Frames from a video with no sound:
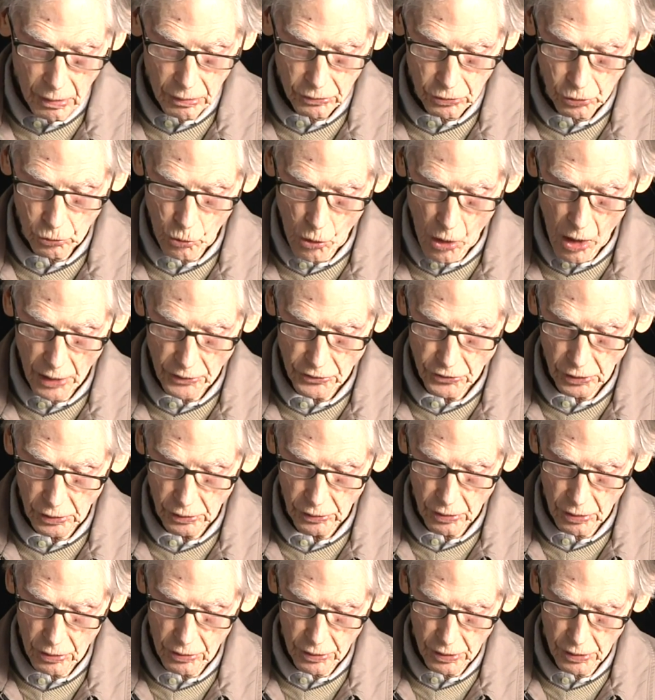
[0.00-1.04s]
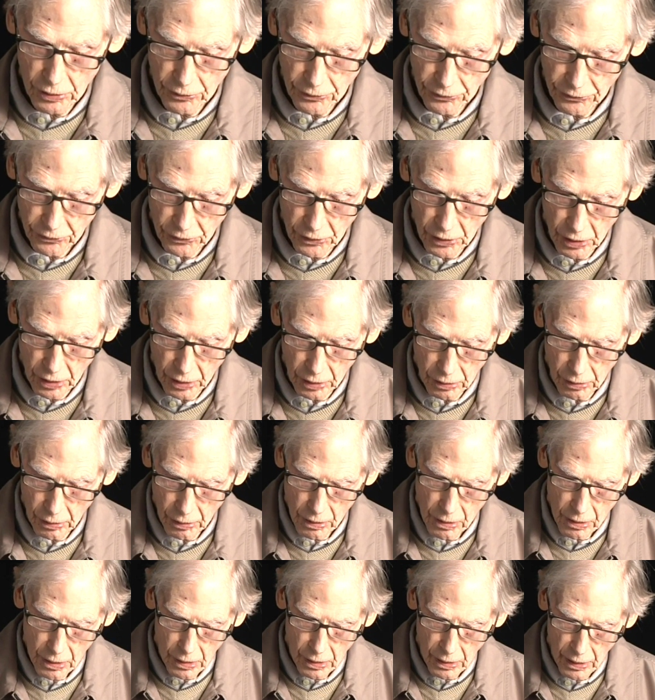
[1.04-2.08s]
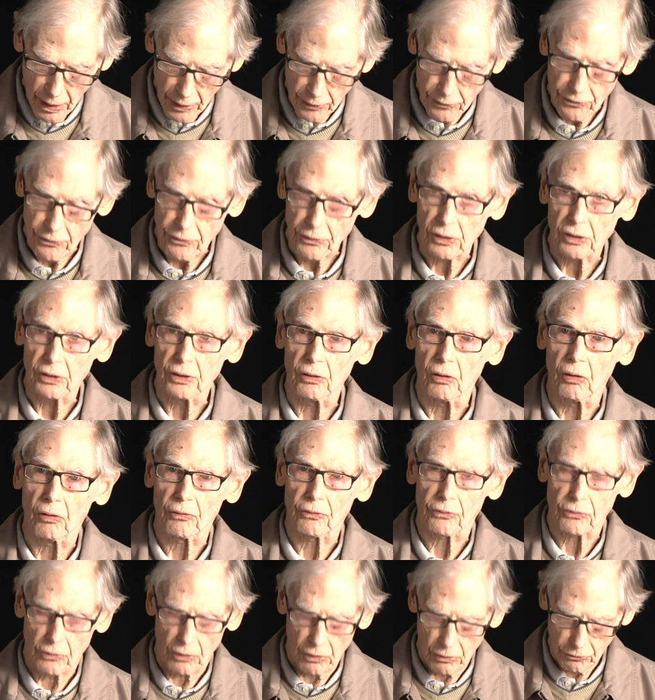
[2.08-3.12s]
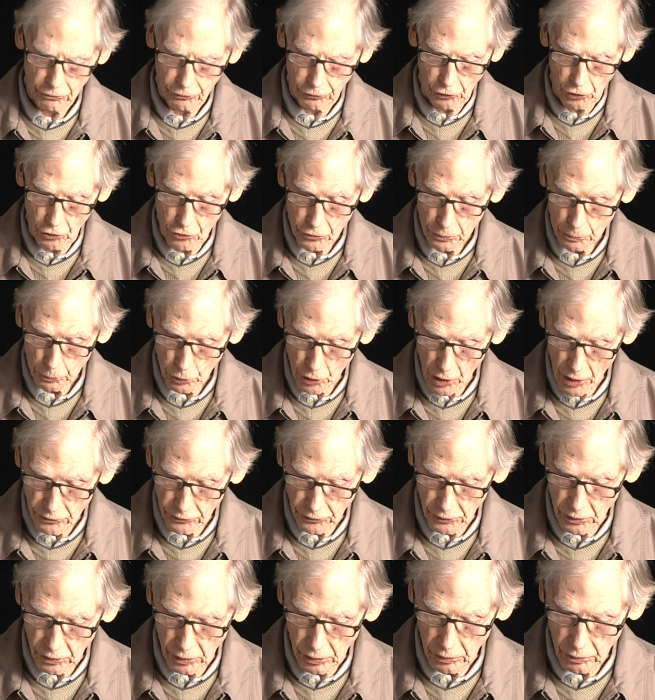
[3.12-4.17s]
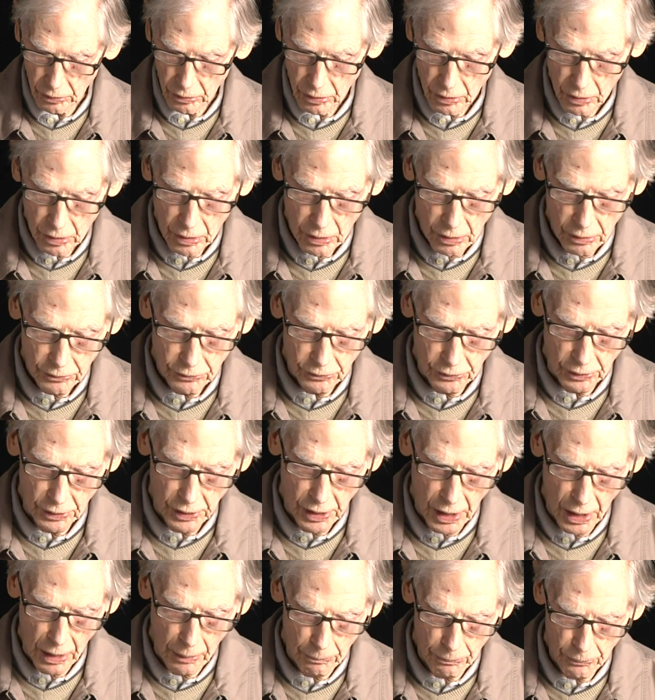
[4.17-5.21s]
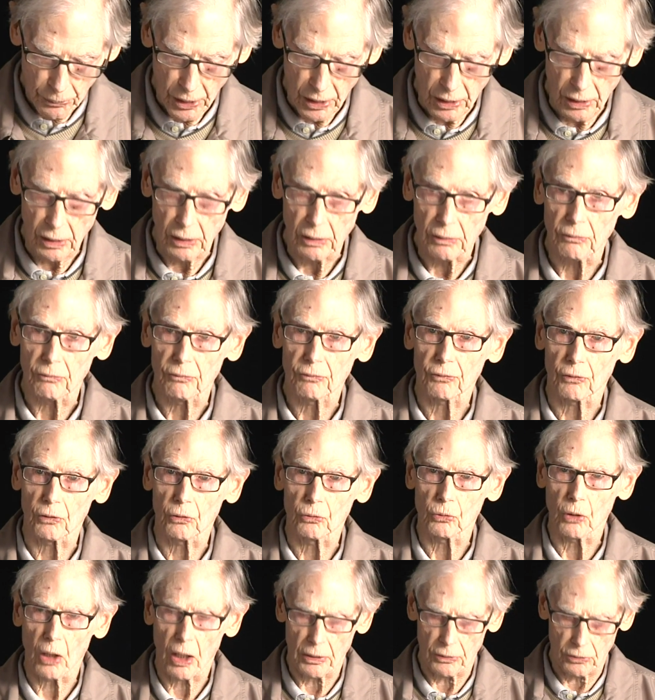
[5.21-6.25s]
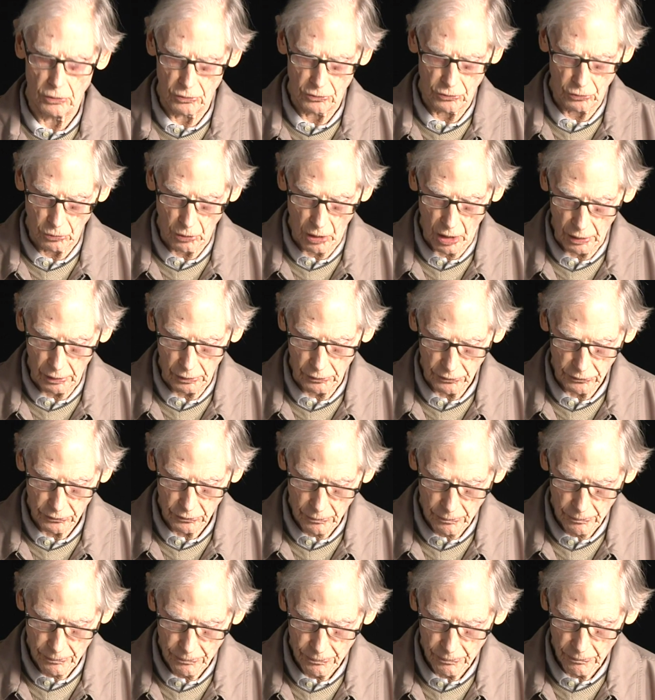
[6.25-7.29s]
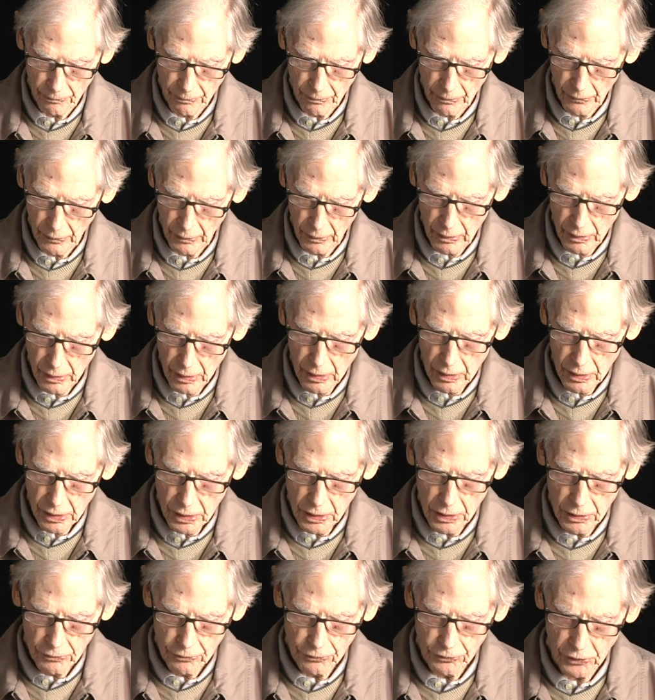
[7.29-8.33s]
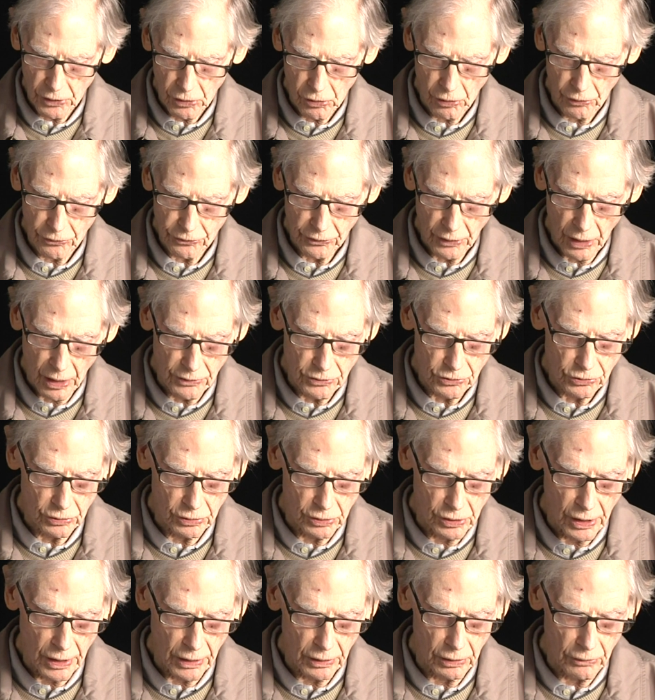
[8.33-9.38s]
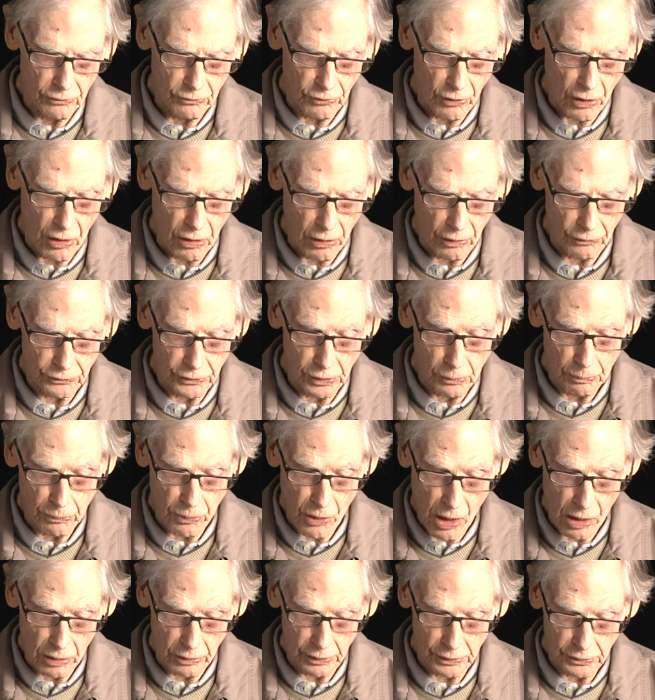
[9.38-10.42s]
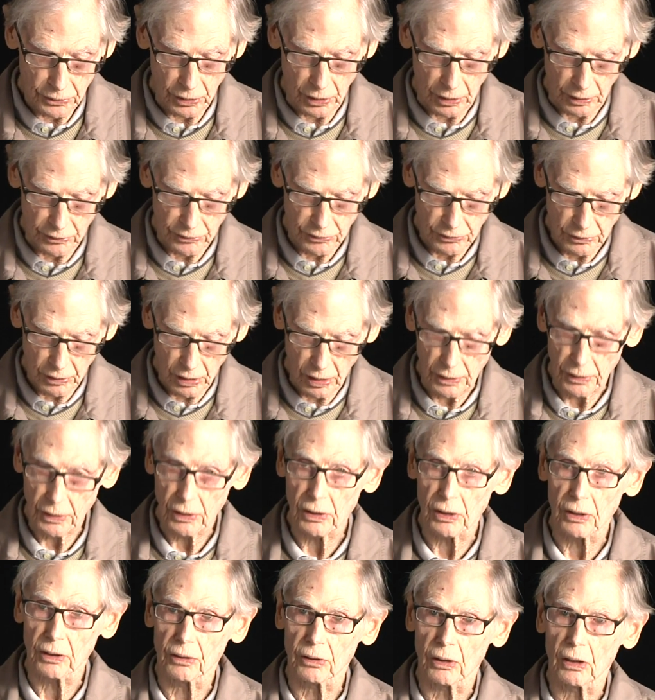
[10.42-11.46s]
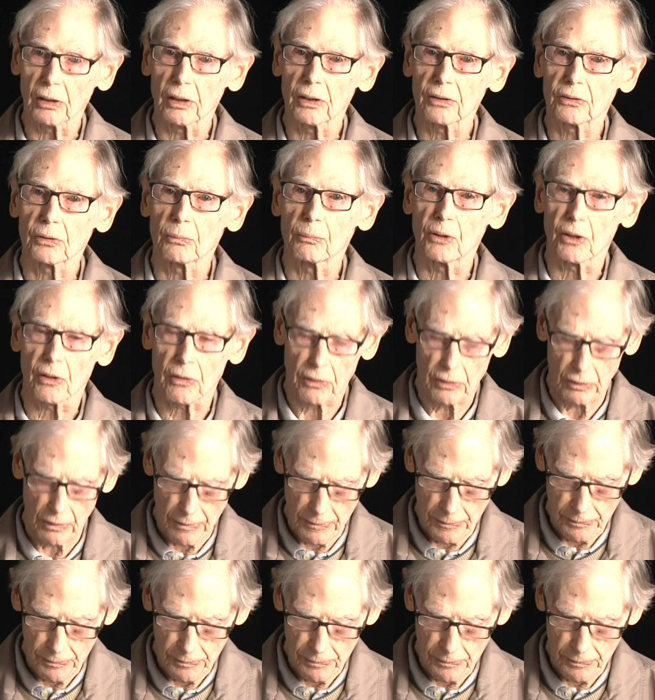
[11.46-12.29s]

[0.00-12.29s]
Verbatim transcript: to Washington, D.C. as the Guild's first president to campaign for writers' rights he feels I should get involved in politics like he and Elizabeth.